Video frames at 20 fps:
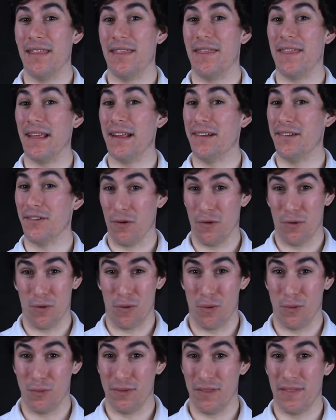things are
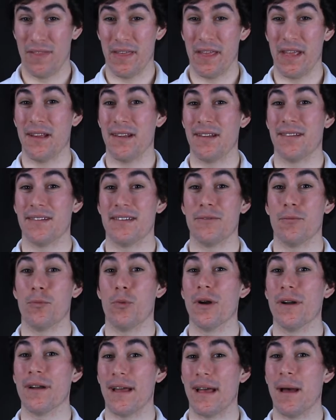old. Things
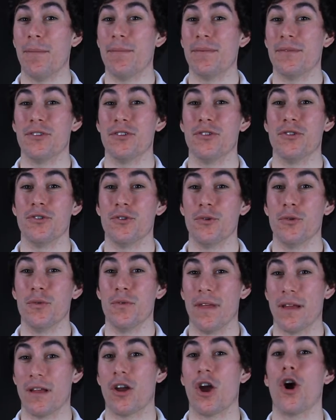weren't up to
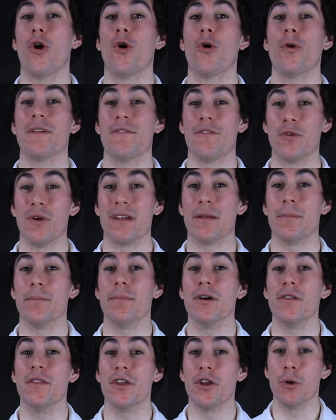the code if you had to
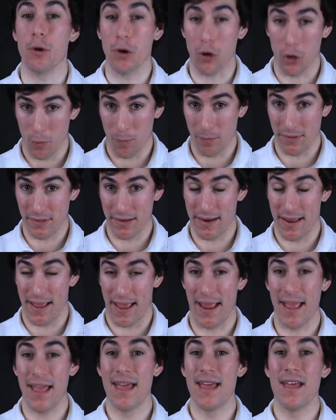build a new home today.